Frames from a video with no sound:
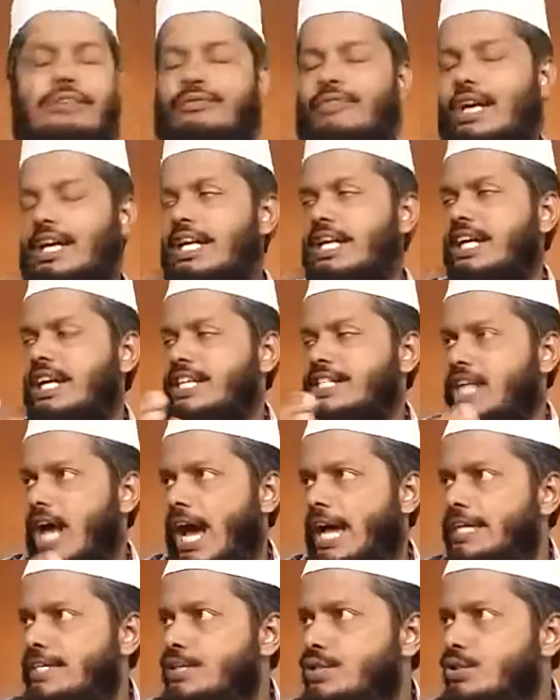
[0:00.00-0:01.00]
when he
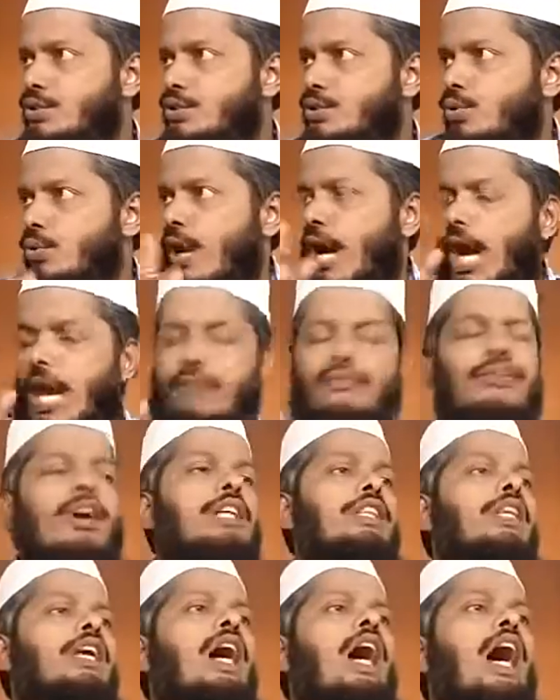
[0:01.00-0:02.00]
recites Surah
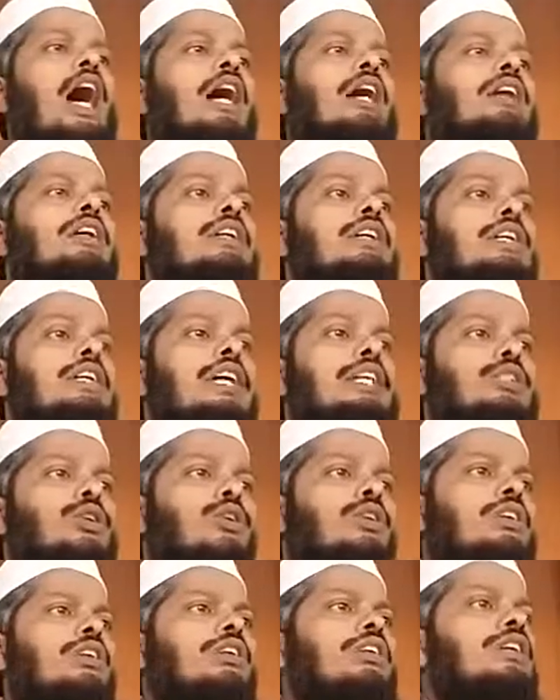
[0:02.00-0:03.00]
Al-Fatiha, he
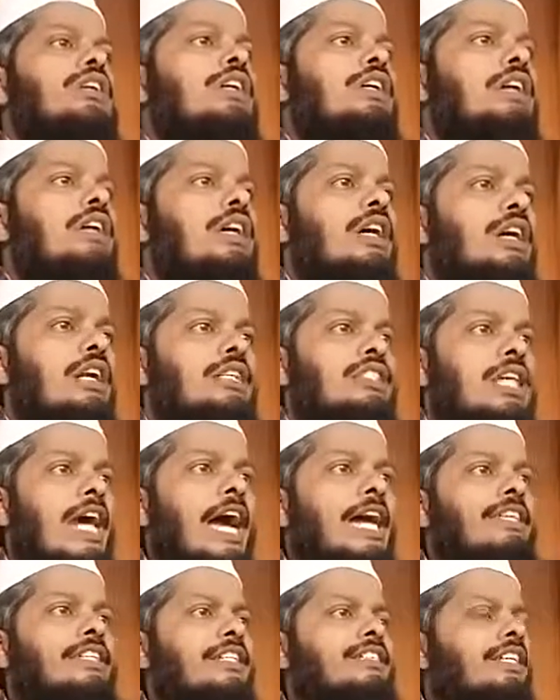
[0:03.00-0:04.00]
should
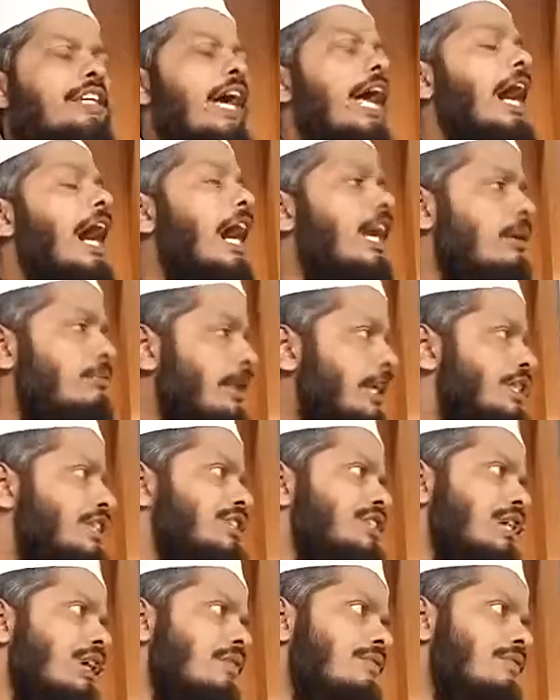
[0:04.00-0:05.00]
recite it in Arabic
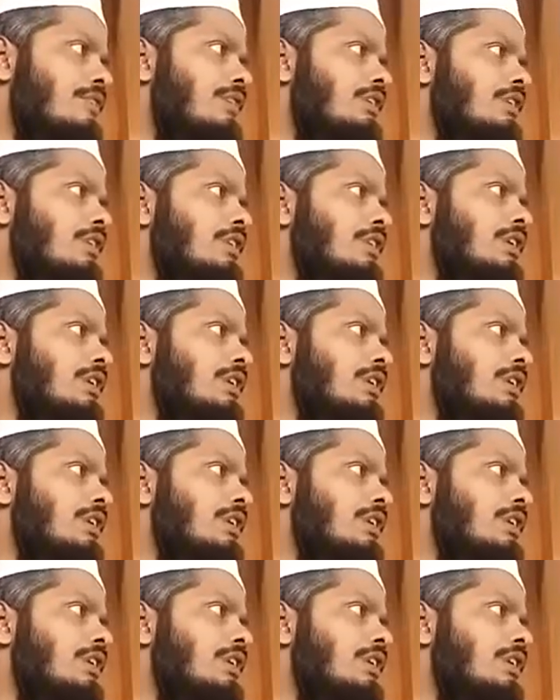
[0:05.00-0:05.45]
itself.